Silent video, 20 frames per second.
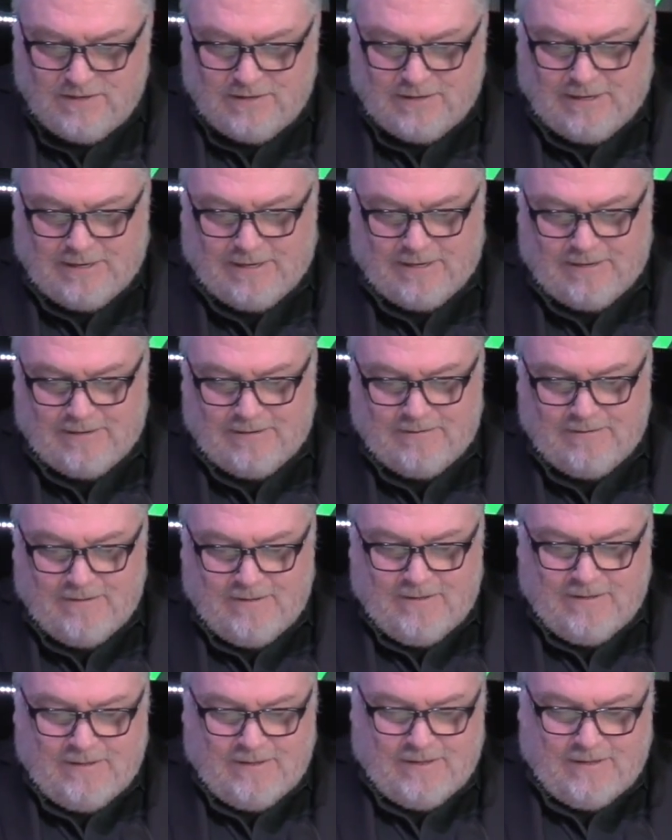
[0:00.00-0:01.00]
and
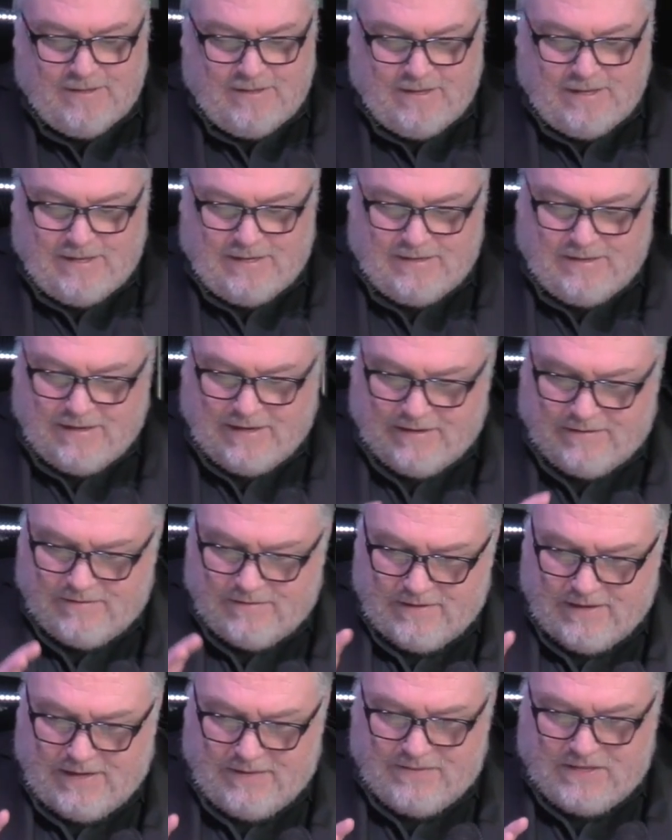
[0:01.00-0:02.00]

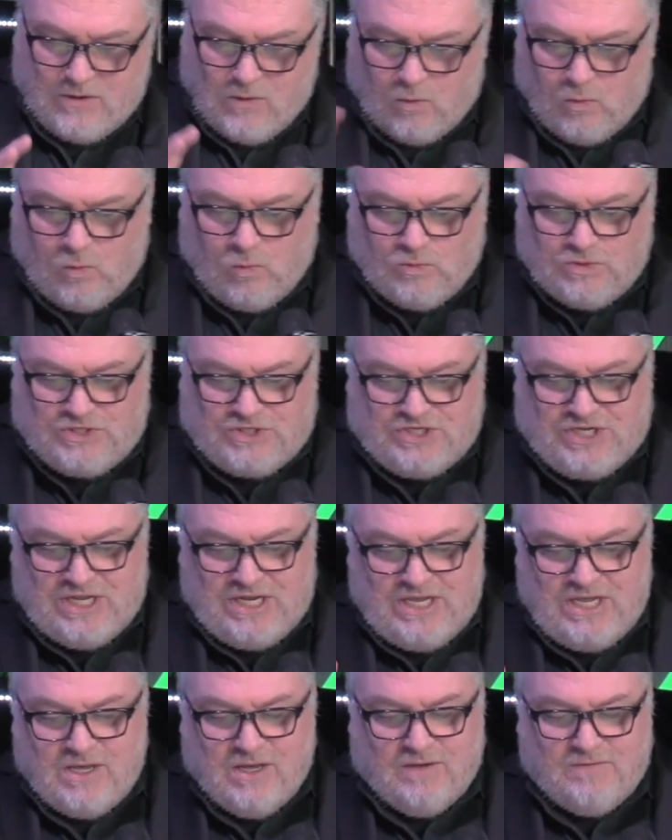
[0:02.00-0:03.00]
the old
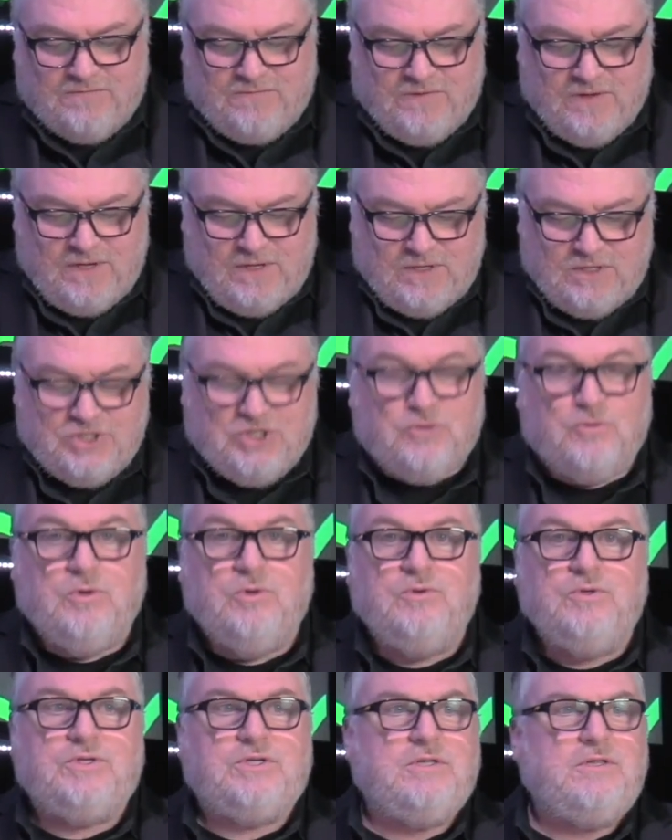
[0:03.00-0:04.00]
city of
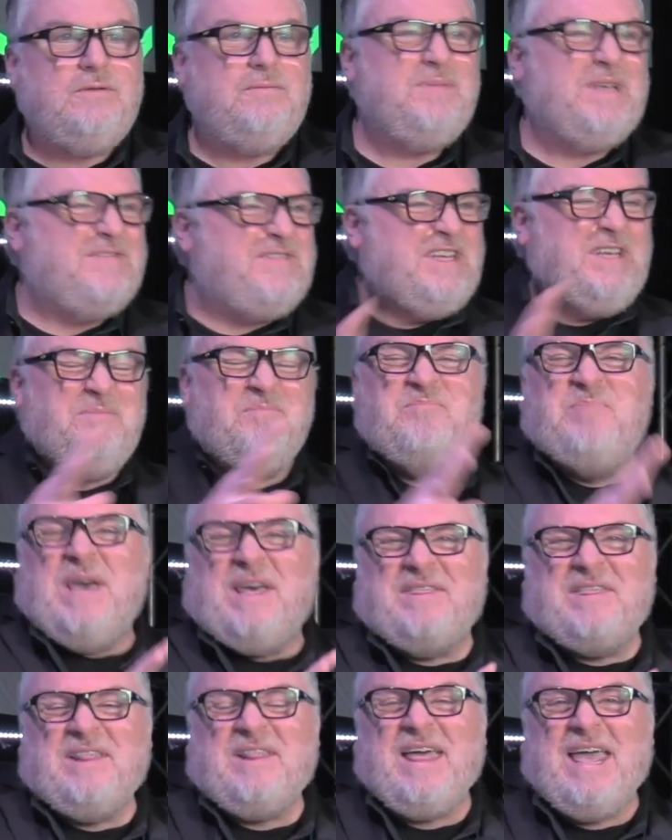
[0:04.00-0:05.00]
Jerusalem. I've seen
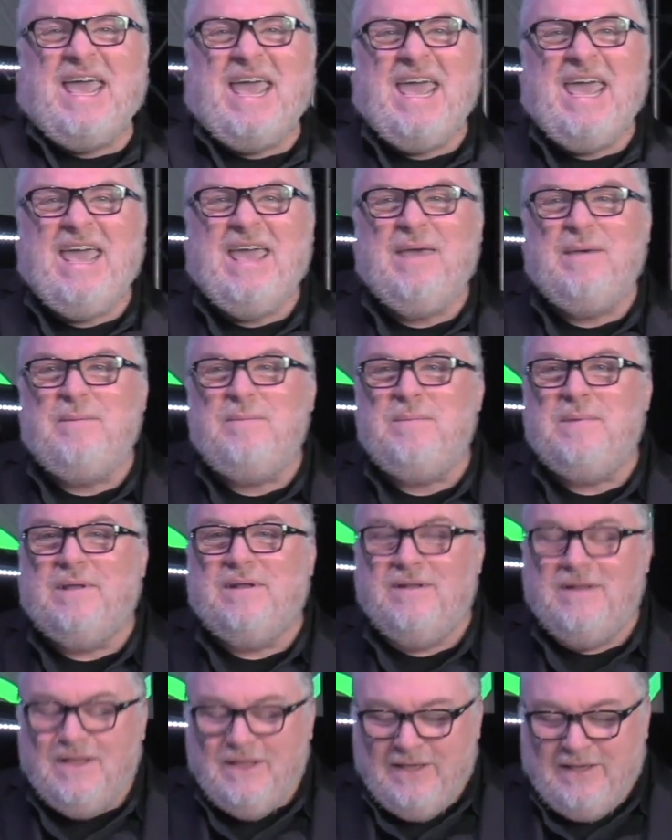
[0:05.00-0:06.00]
Bethlehem
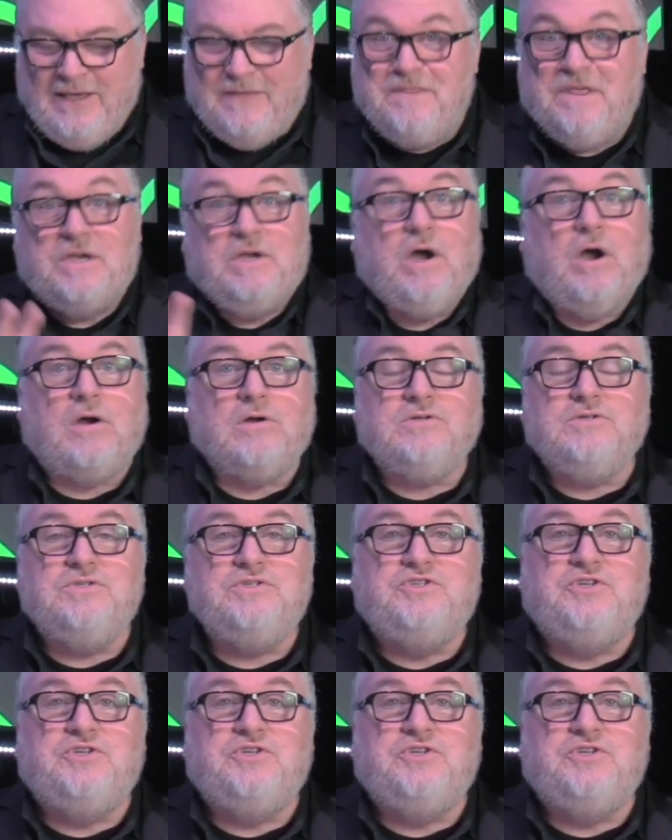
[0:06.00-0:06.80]
and the Garden